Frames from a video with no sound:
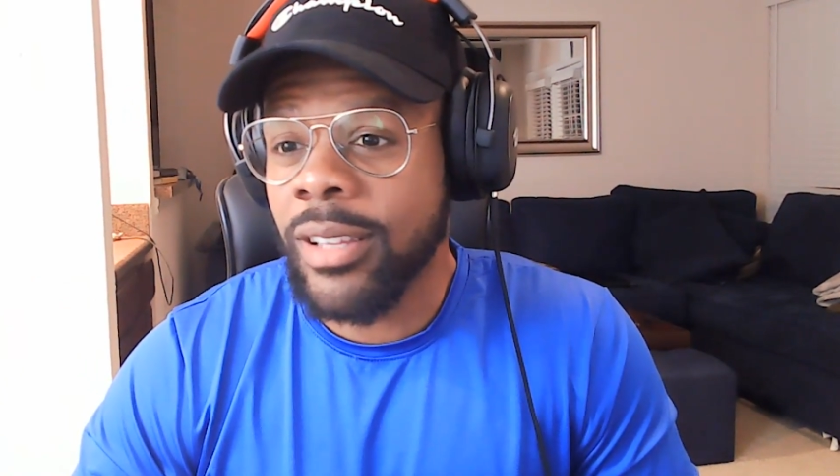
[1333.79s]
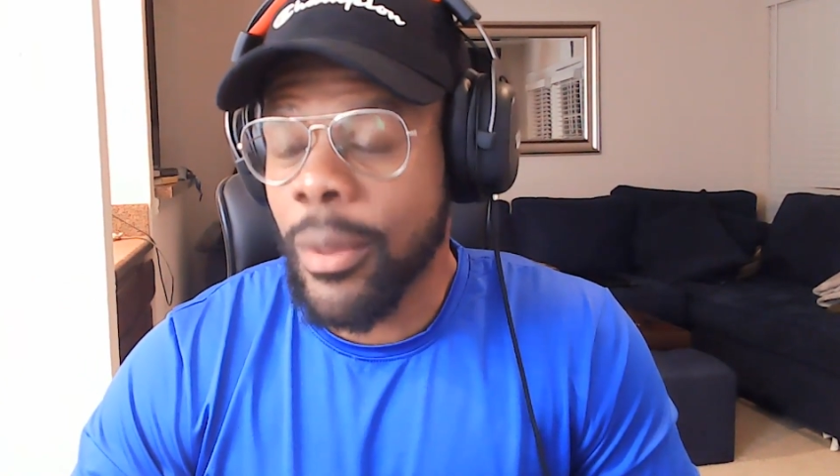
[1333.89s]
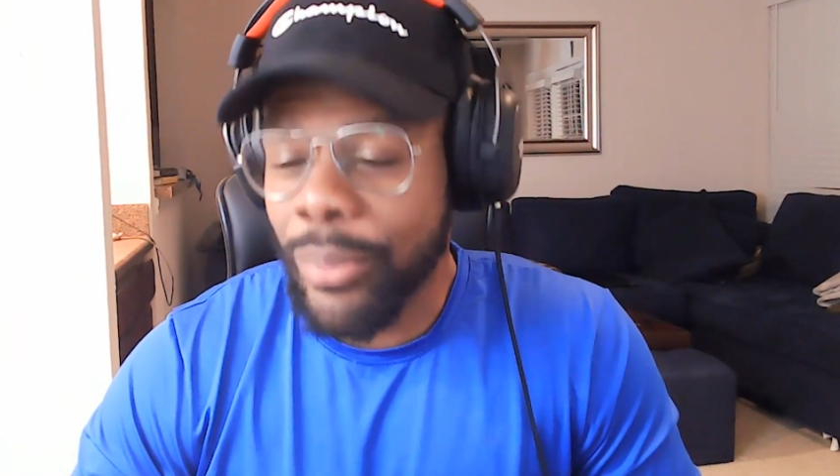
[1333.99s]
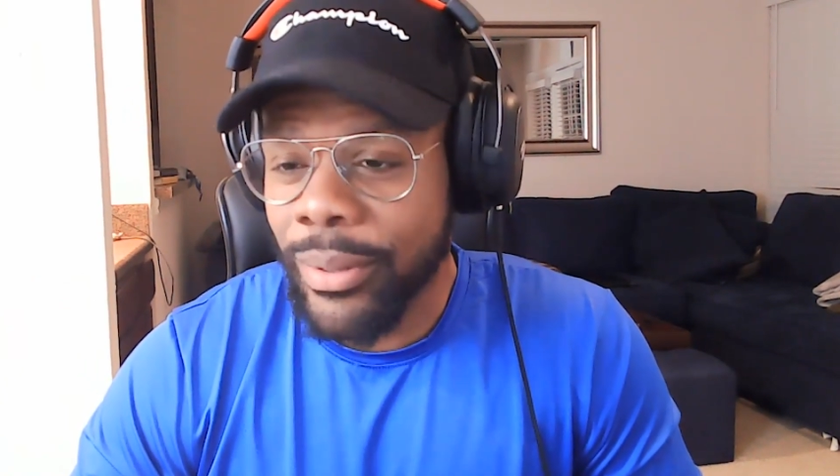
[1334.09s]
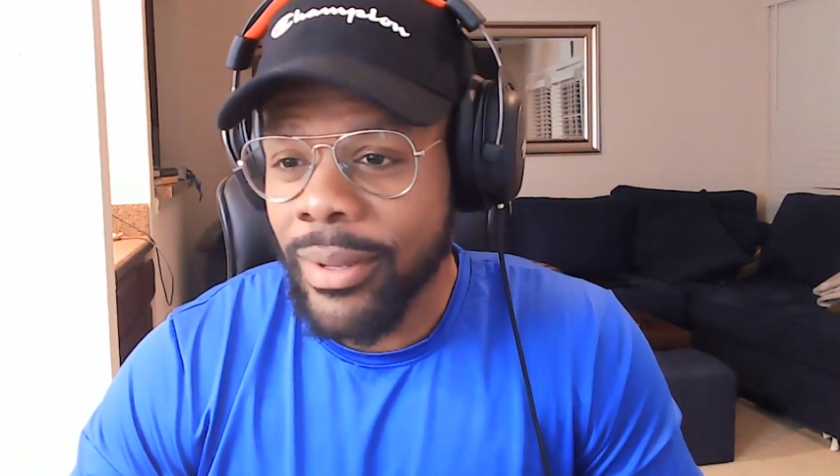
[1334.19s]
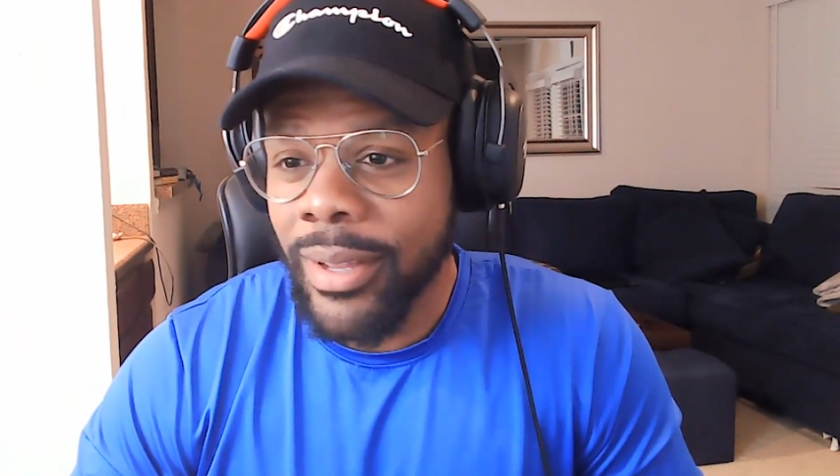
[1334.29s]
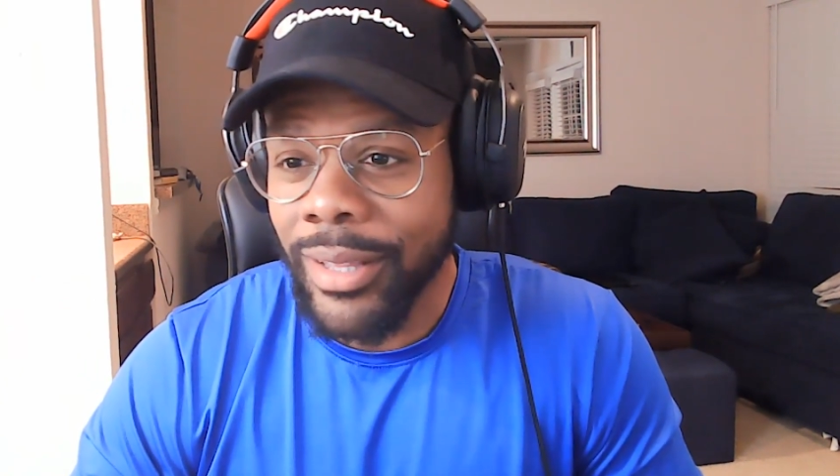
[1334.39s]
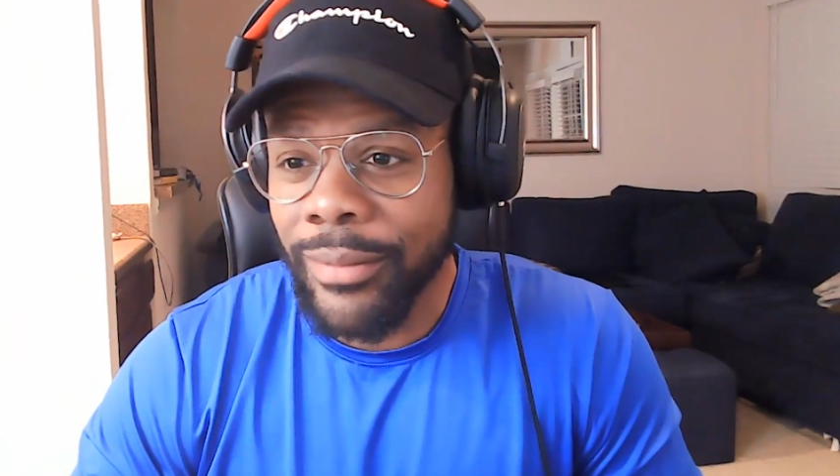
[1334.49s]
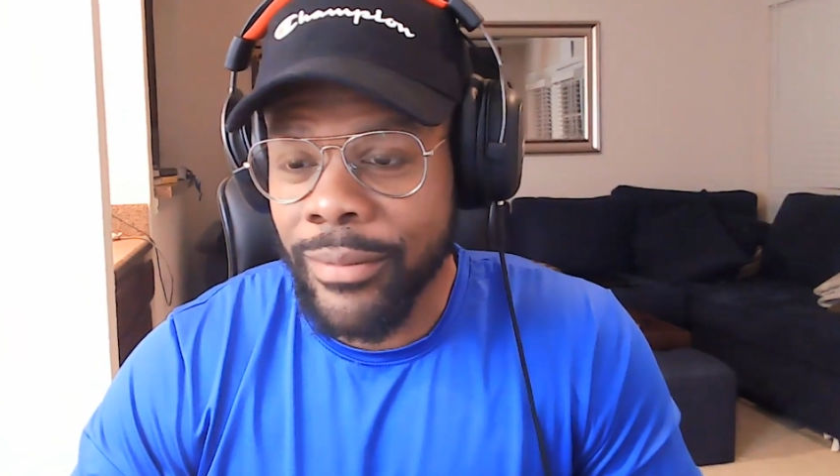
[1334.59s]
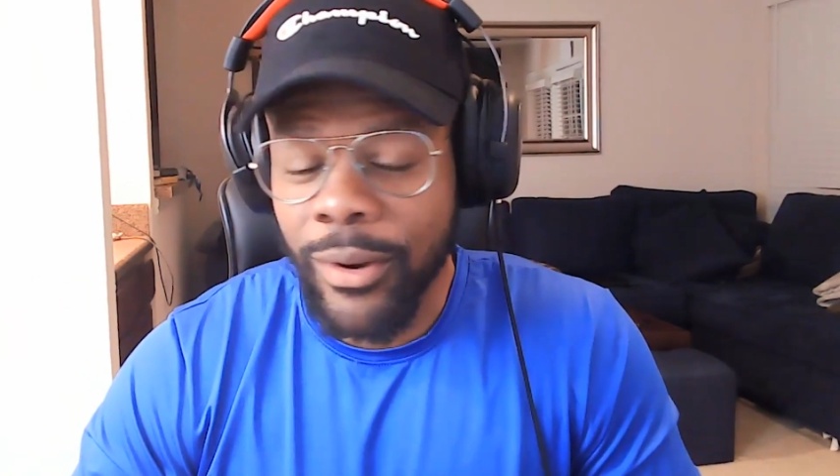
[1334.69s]
up at
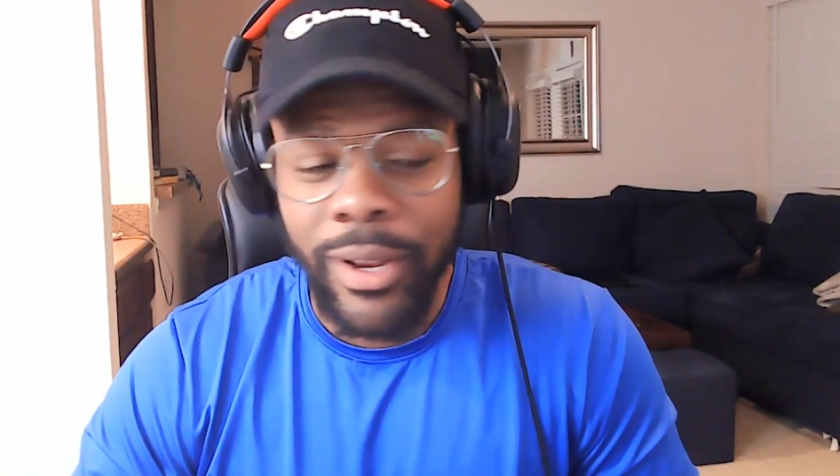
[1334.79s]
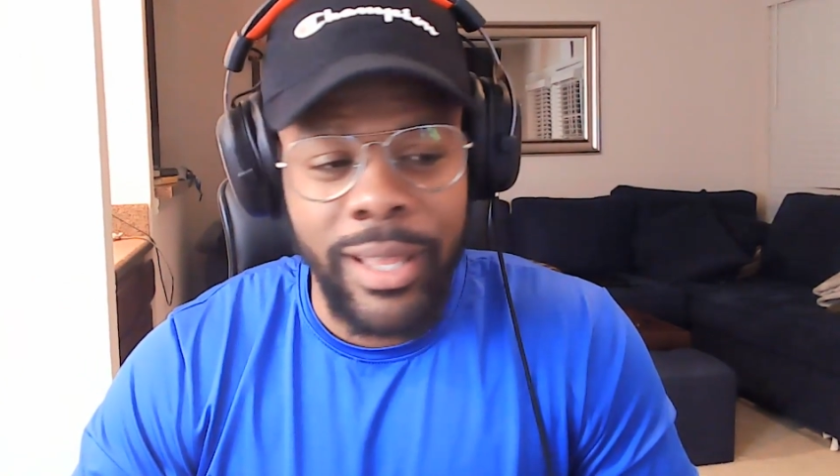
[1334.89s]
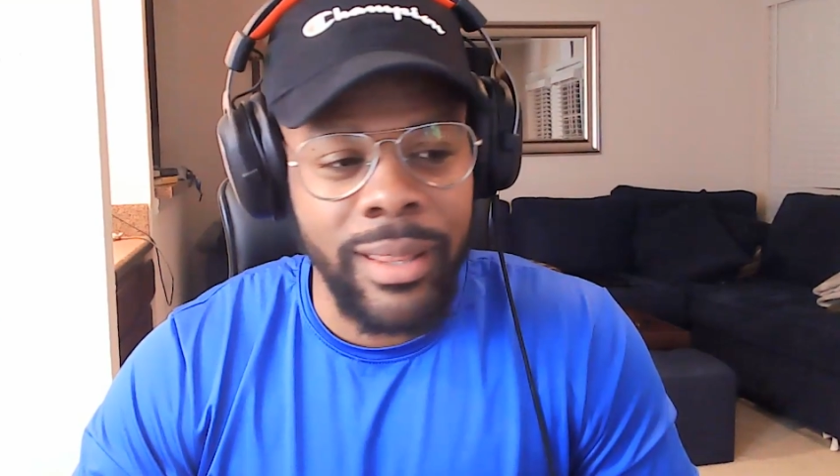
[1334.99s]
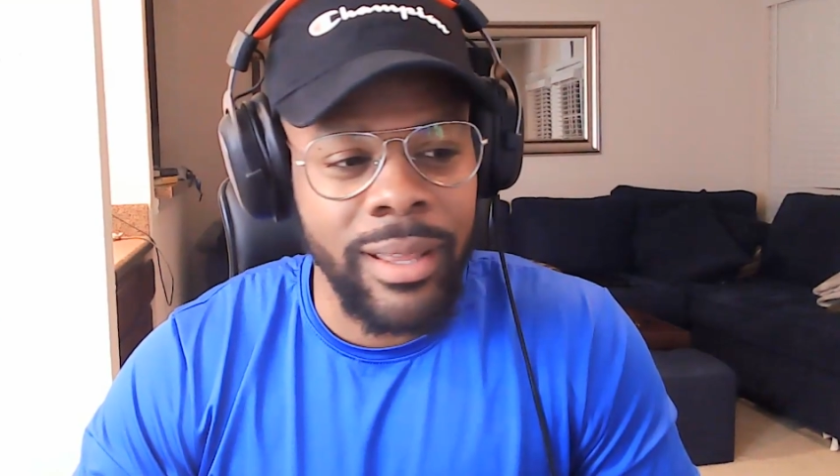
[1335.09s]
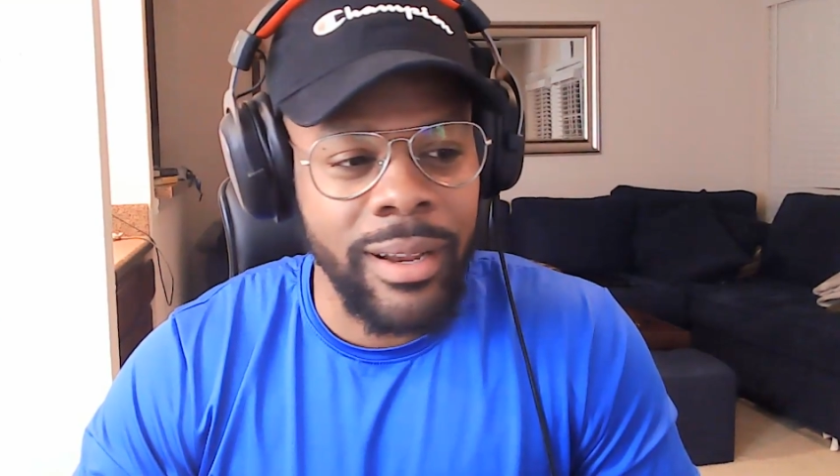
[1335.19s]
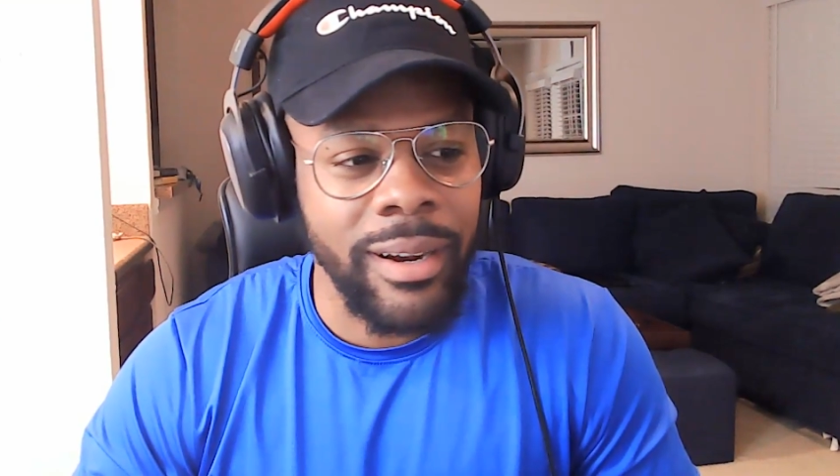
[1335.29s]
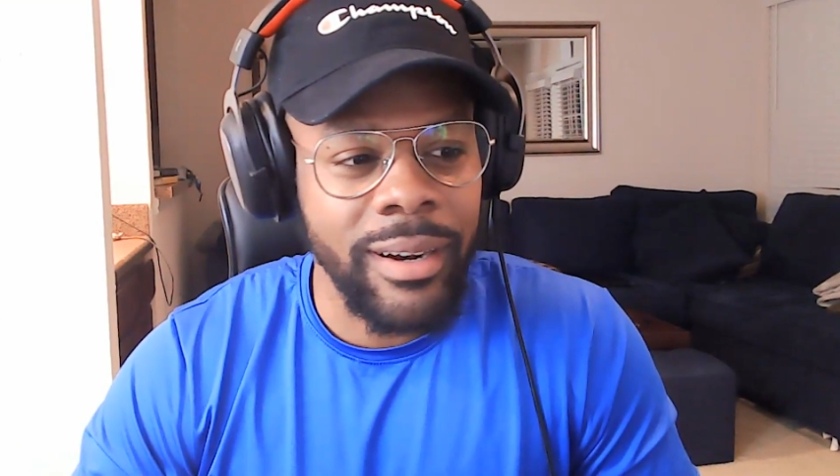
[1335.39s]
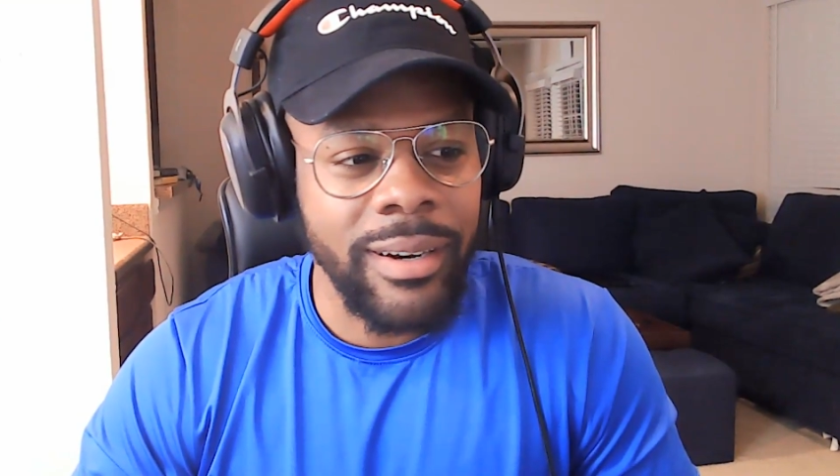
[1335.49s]
the very end there.